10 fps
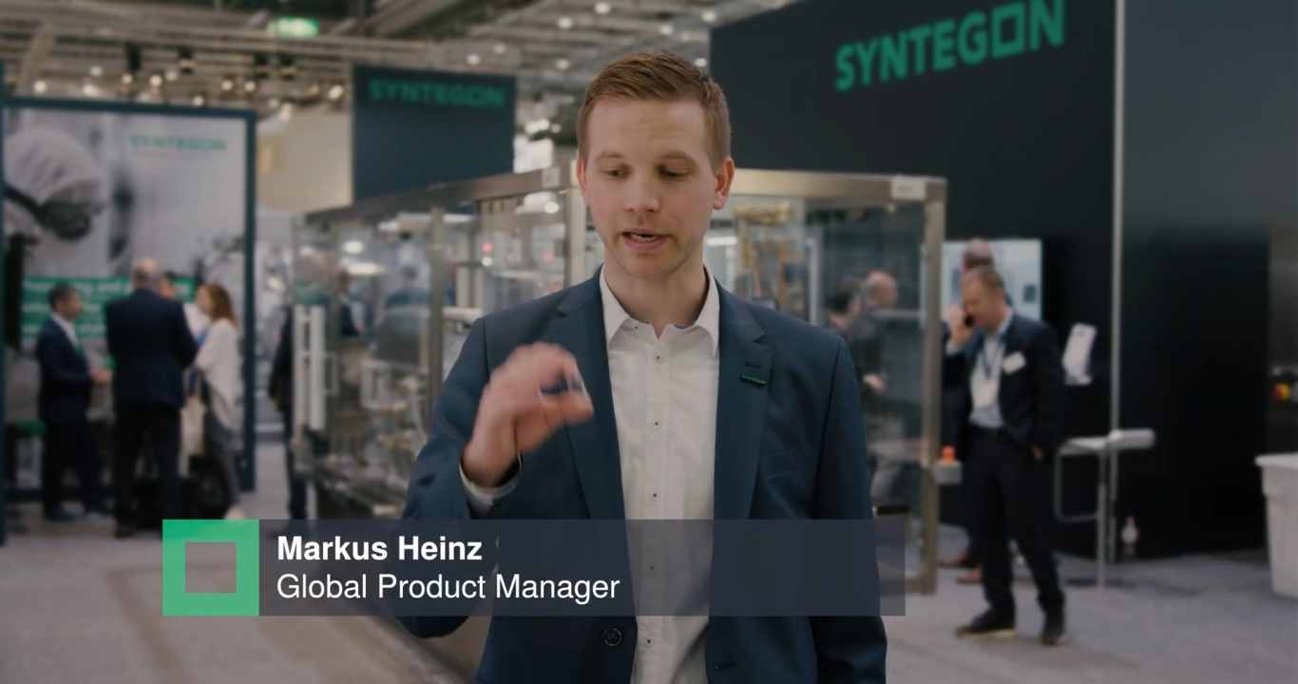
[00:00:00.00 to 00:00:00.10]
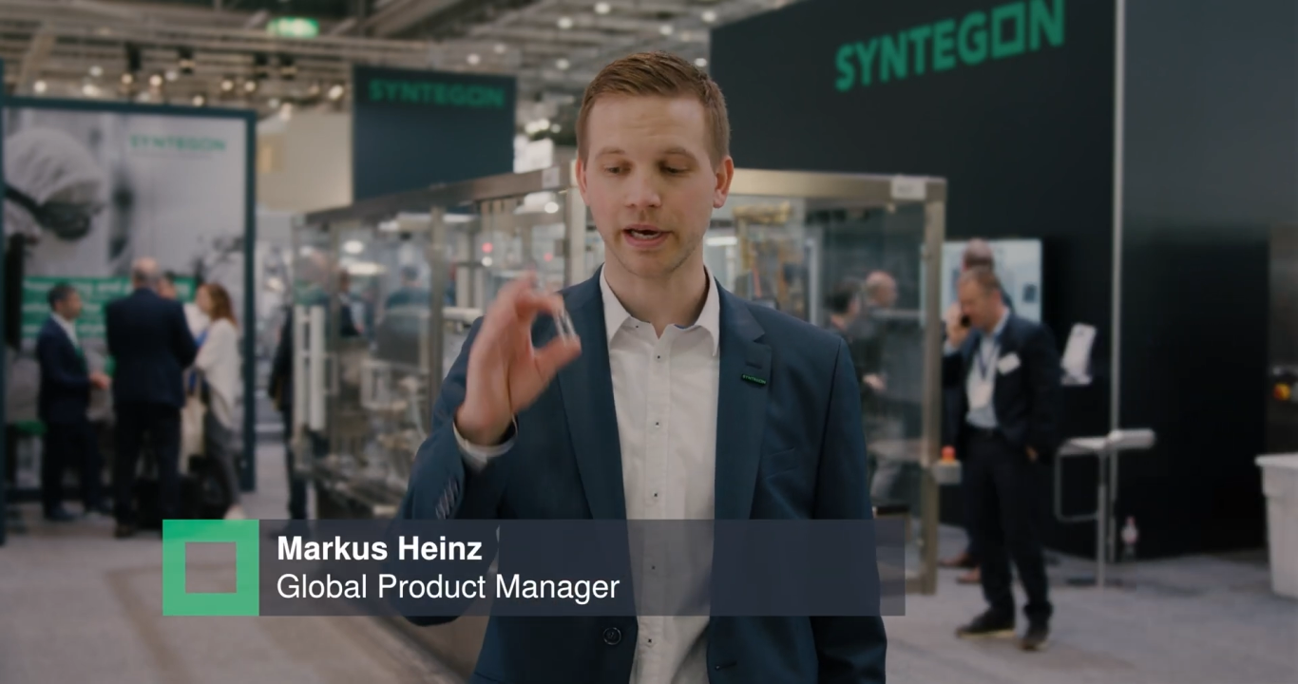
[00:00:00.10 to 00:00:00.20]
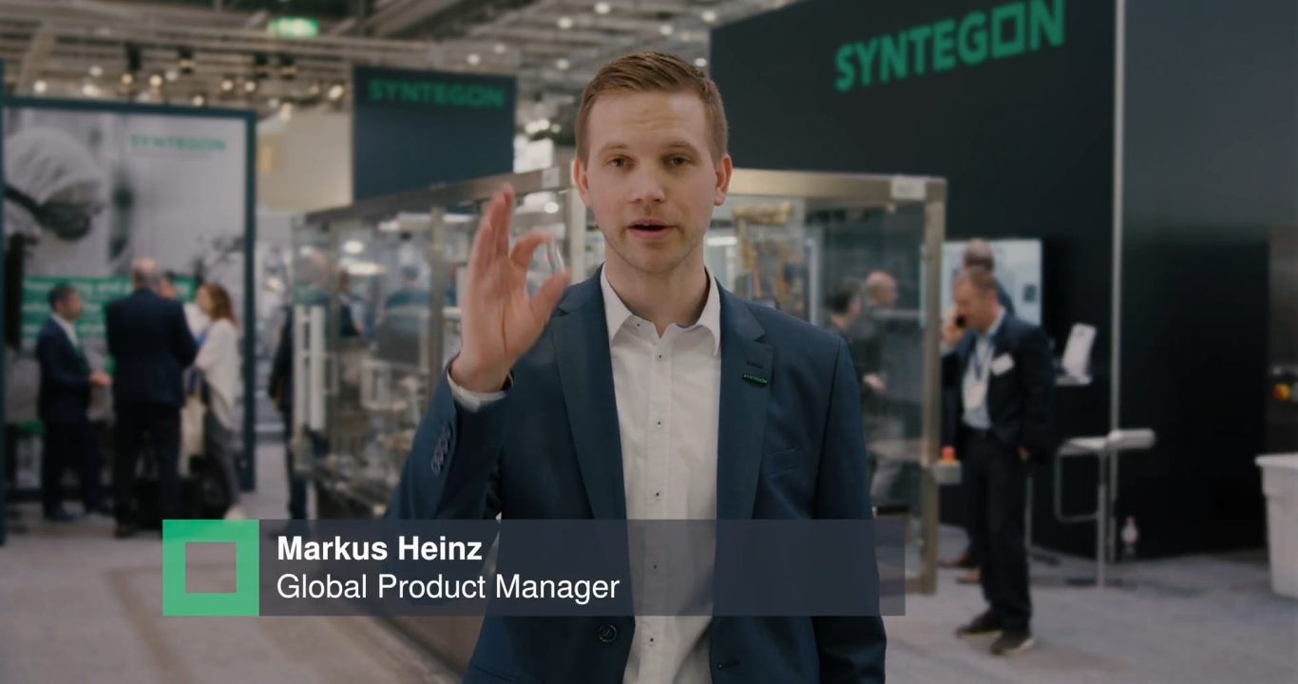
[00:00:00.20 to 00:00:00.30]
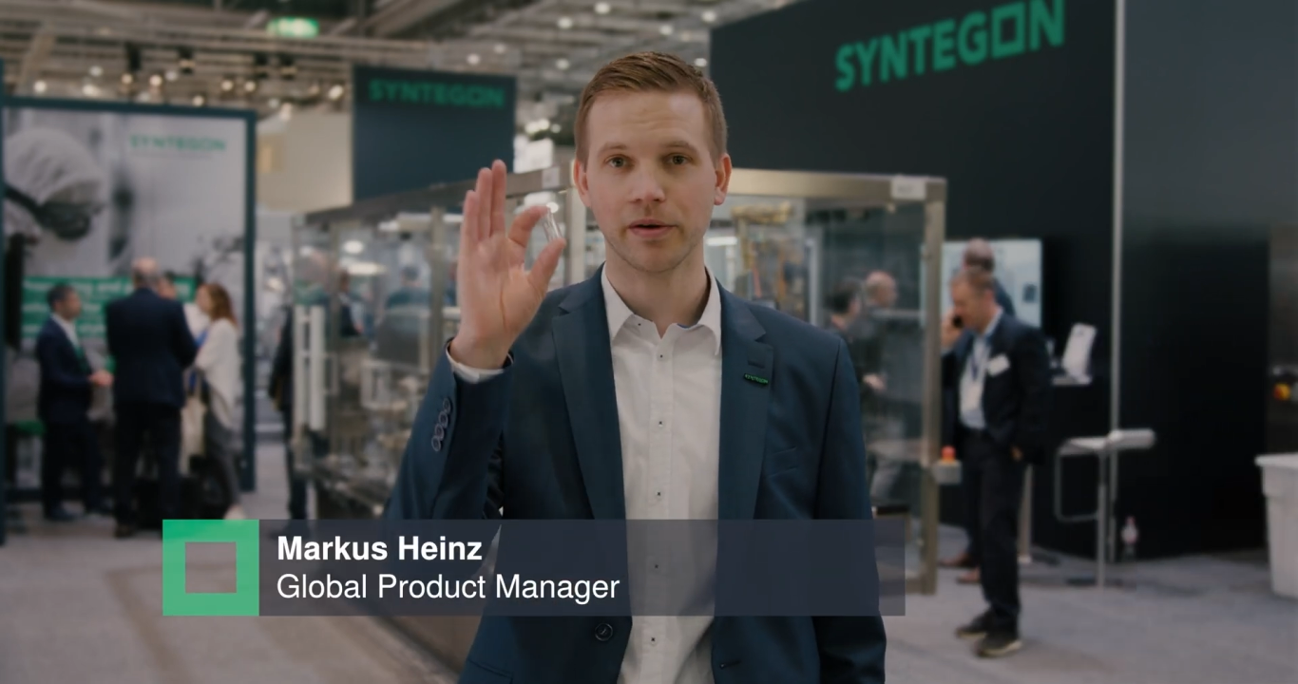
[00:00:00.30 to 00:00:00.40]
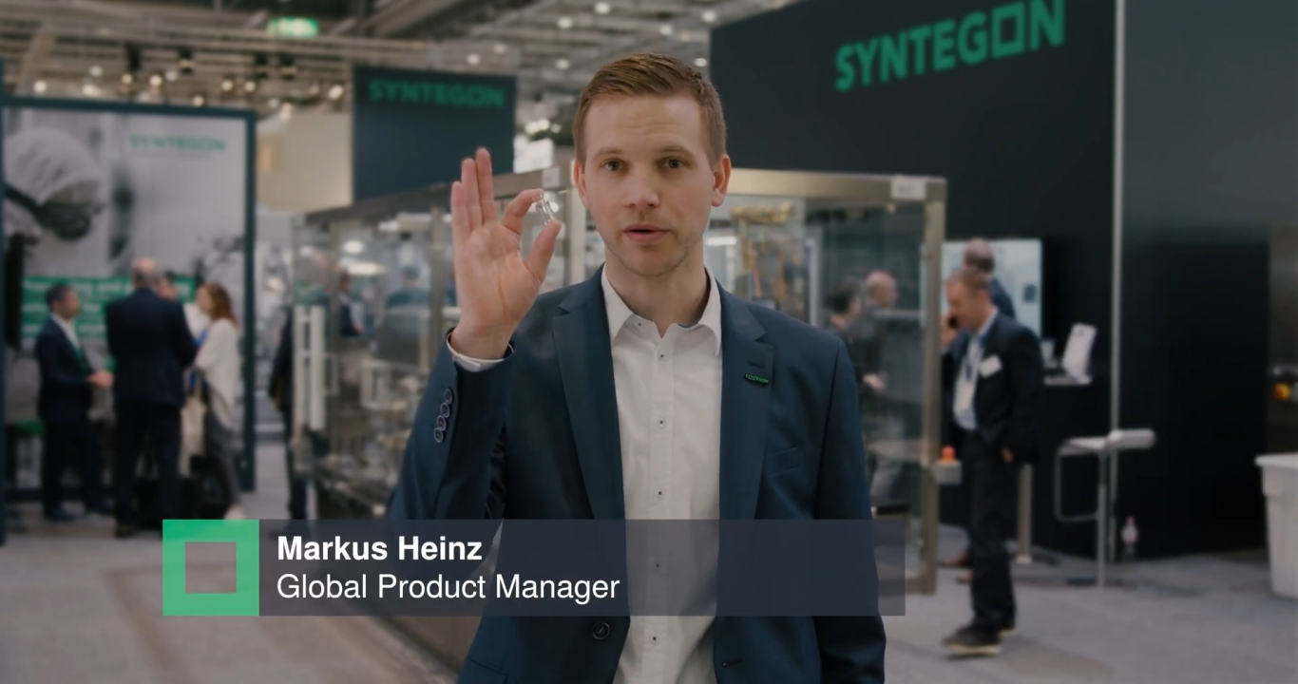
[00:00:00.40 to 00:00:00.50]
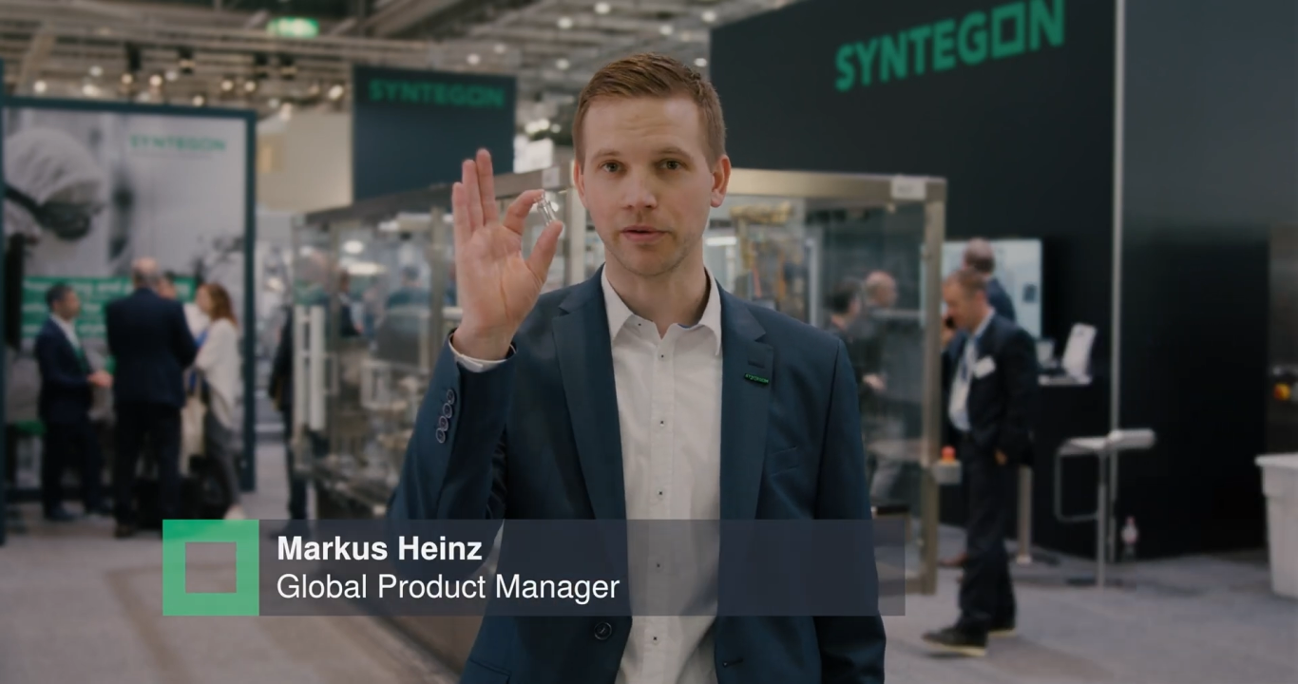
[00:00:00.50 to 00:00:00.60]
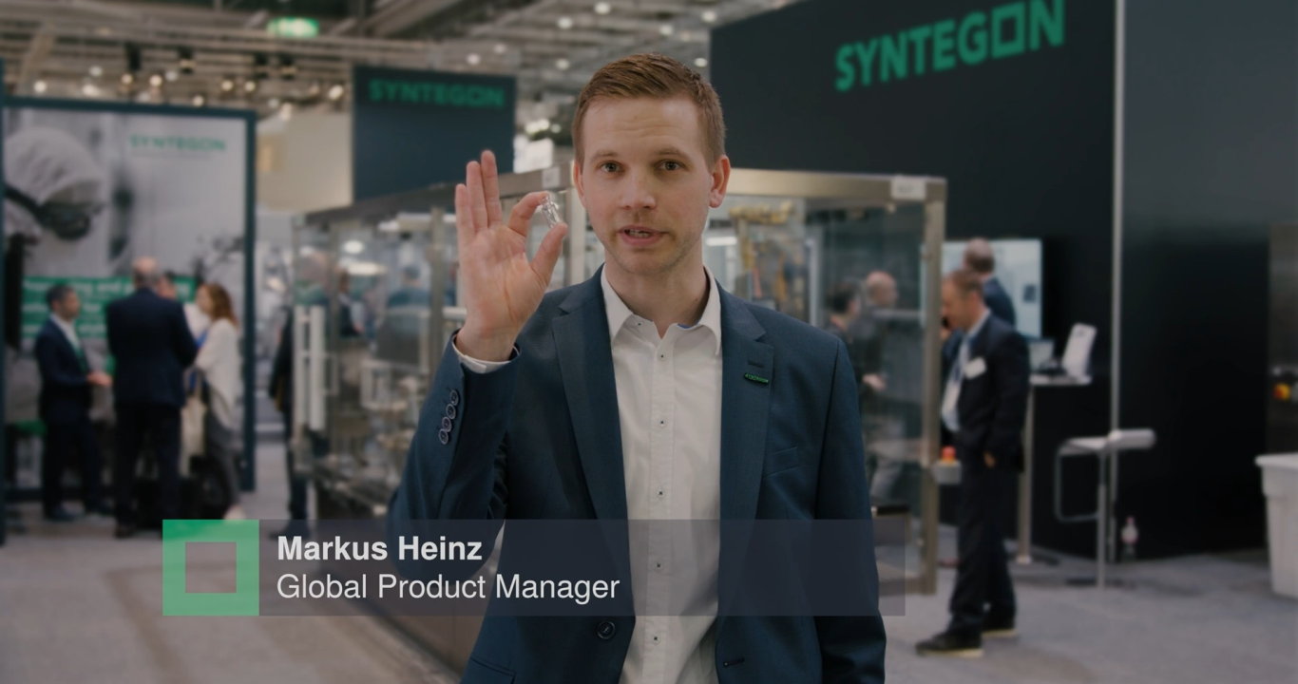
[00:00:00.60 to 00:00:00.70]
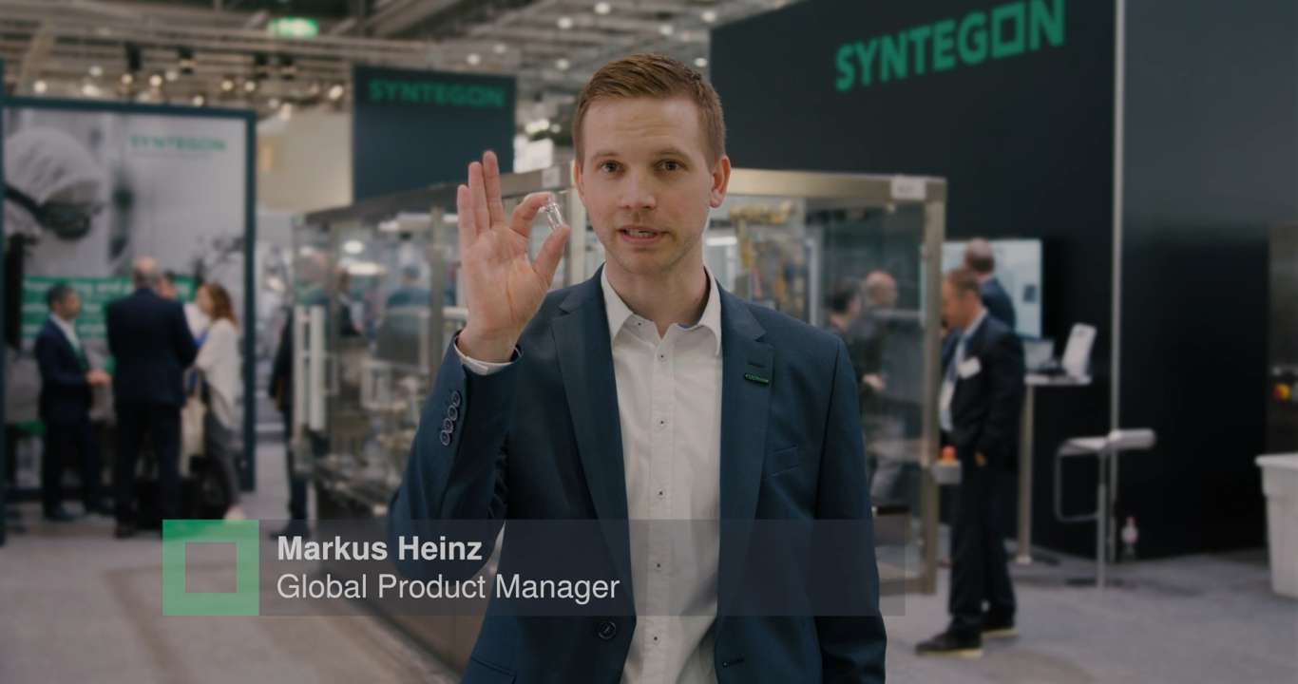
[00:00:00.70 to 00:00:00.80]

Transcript: care of